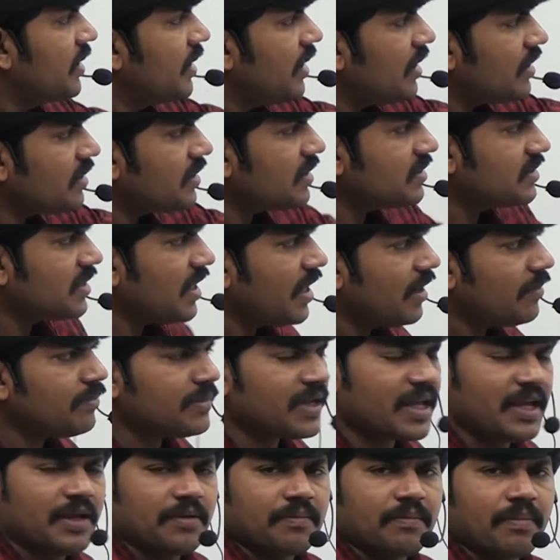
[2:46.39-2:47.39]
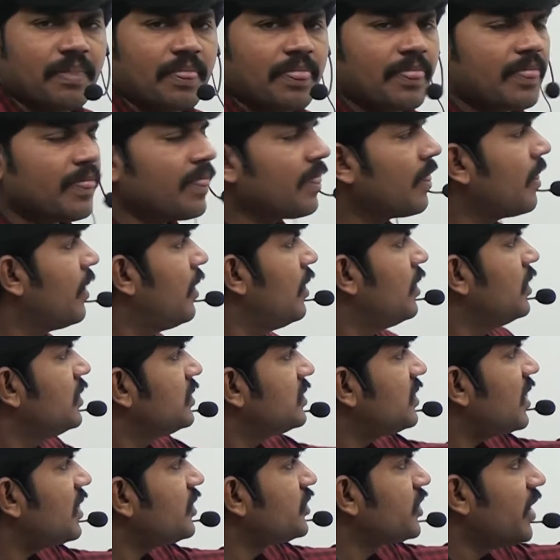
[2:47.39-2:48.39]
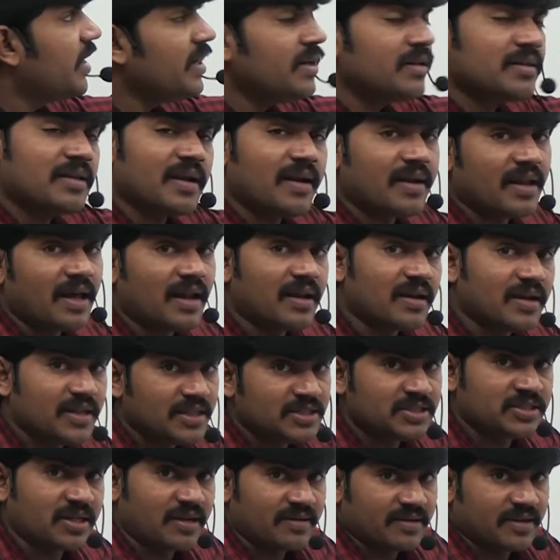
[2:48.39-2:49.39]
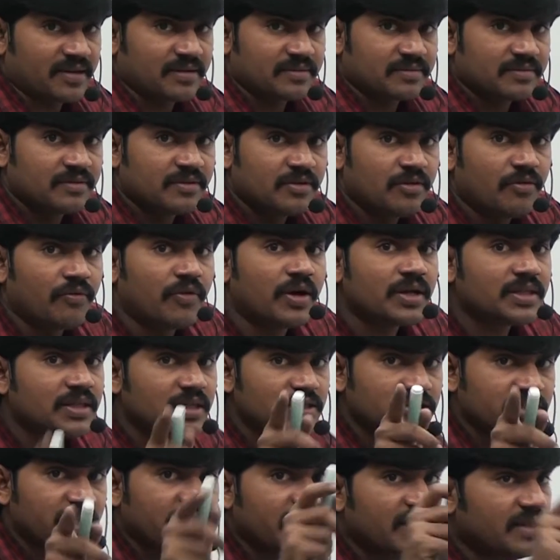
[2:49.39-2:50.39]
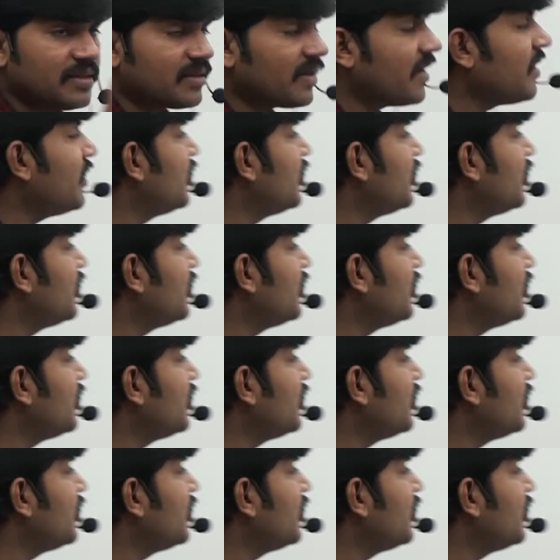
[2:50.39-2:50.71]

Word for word: At the same time, sir, child thread already started. What the child thread